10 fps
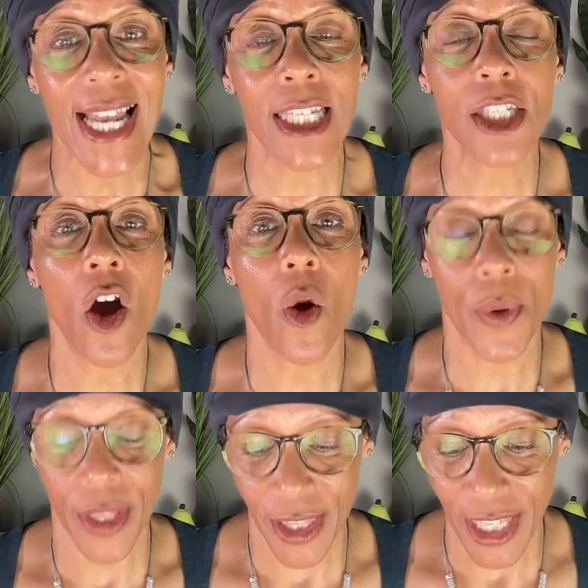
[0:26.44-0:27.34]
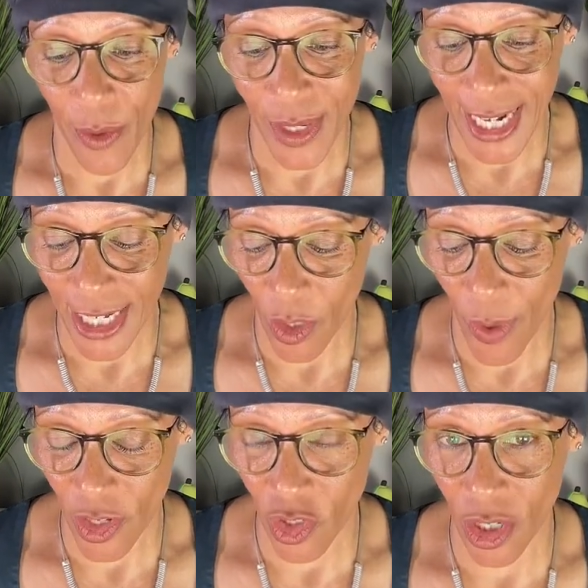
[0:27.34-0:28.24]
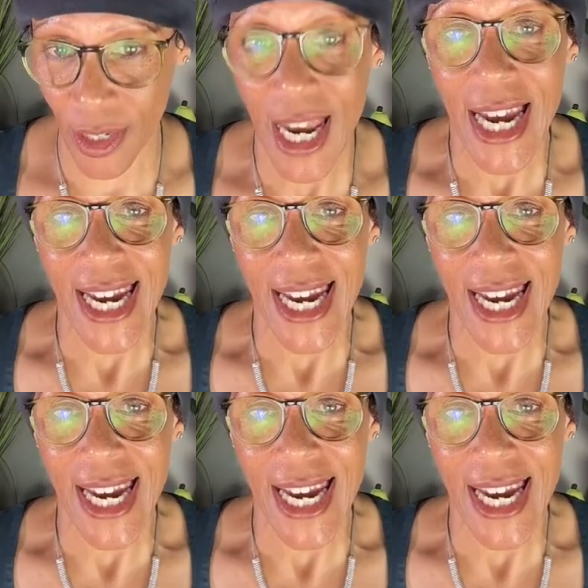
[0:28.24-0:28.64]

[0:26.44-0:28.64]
Let's start with a theory test question.